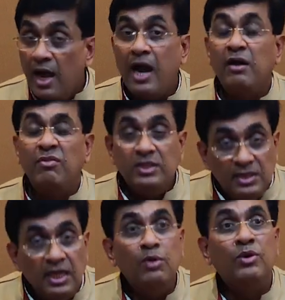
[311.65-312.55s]
And we
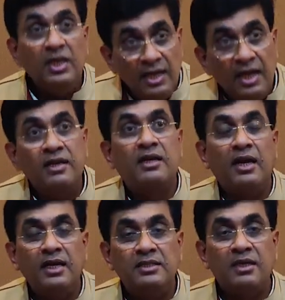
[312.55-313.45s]
genuinely
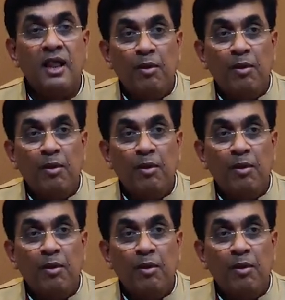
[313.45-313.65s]
encourage